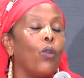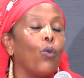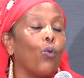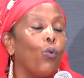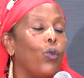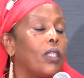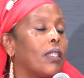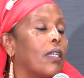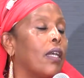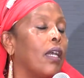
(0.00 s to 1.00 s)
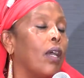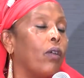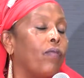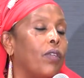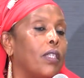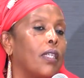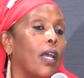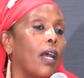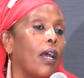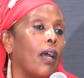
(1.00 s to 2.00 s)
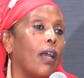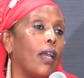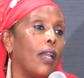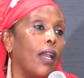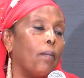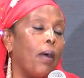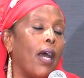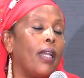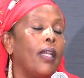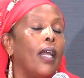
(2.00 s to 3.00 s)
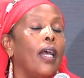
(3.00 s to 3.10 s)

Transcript: or who is, if it's a man,